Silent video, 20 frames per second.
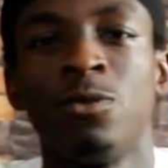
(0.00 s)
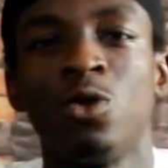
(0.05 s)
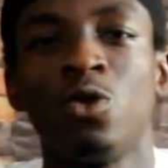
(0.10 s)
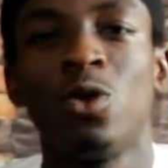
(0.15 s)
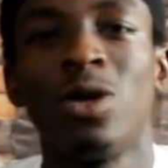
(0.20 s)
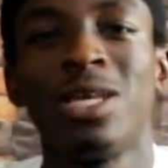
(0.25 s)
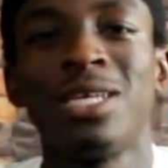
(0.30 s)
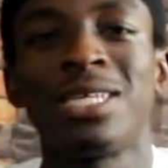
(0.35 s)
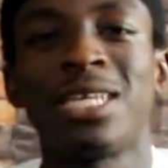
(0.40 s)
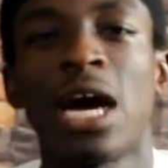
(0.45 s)
So
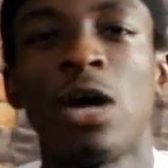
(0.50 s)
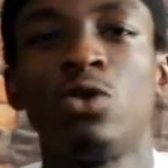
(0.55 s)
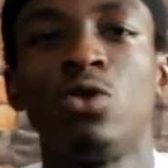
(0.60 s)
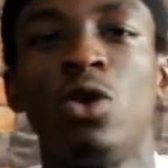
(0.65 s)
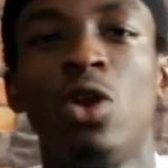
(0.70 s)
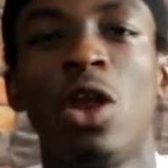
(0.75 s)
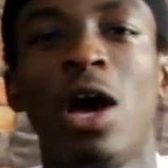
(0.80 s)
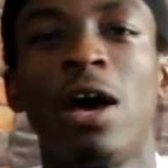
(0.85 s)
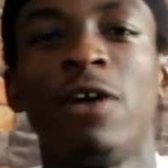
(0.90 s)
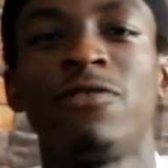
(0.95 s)
this is how to
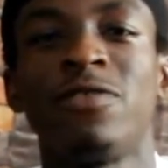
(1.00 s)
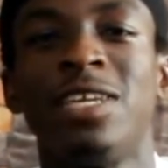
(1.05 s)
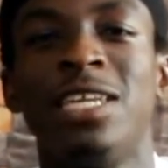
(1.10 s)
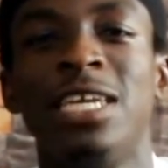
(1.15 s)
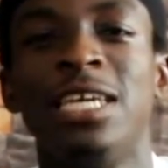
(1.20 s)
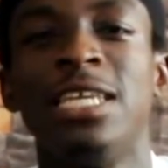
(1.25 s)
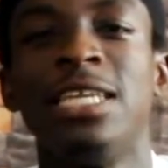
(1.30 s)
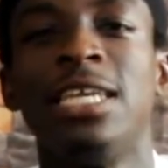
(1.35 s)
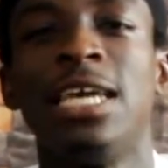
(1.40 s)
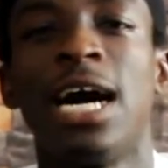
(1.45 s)
laugh in
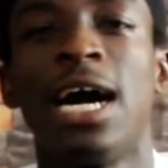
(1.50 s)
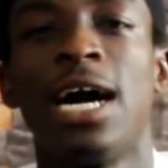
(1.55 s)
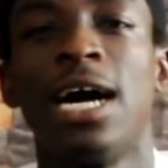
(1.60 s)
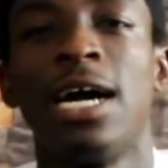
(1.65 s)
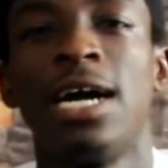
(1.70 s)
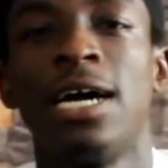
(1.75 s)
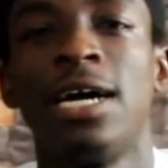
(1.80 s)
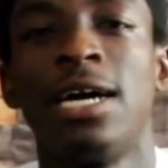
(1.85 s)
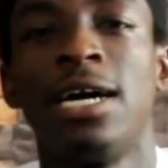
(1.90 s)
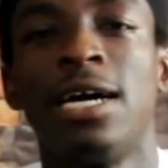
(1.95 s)
India.
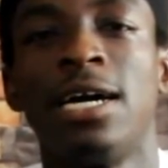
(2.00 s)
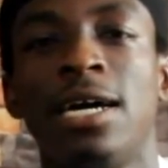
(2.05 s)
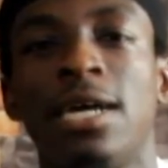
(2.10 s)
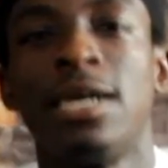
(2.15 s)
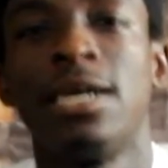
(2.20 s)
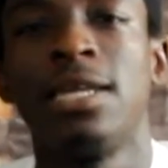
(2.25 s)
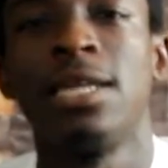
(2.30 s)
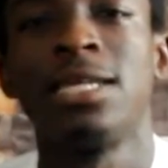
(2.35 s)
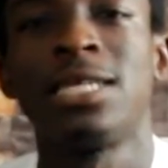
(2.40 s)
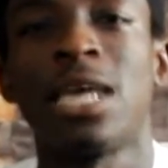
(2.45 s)

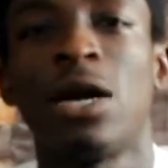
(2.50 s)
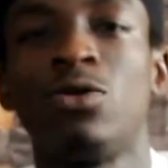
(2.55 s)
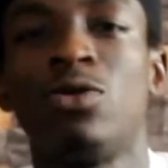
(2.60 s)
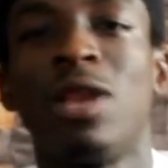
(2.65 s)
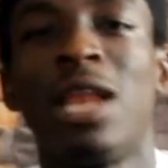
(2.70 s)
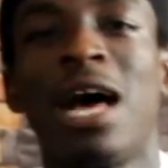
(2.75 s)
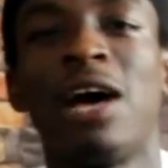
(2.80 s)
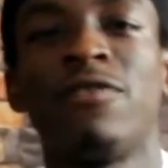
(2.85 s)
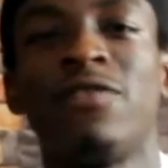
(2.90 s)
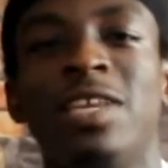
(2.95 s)
This is how to
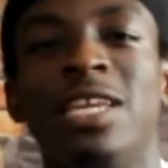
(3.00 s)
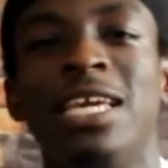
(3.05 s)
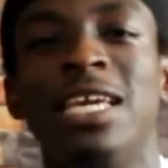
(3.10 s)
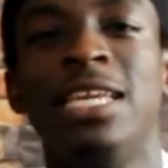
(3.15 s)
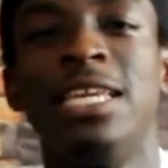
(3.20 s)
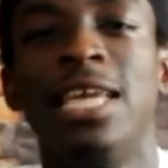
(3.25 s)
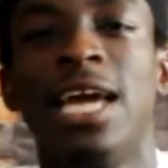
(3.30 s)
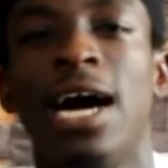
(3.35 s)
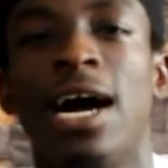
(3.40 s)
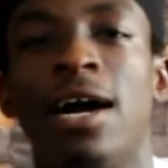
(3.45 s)
laugh in
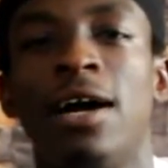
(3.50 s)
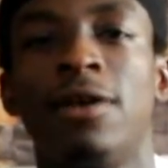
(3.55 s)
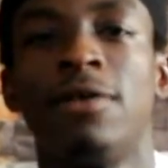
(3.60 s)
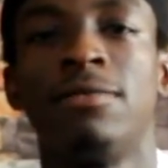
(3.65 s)
India.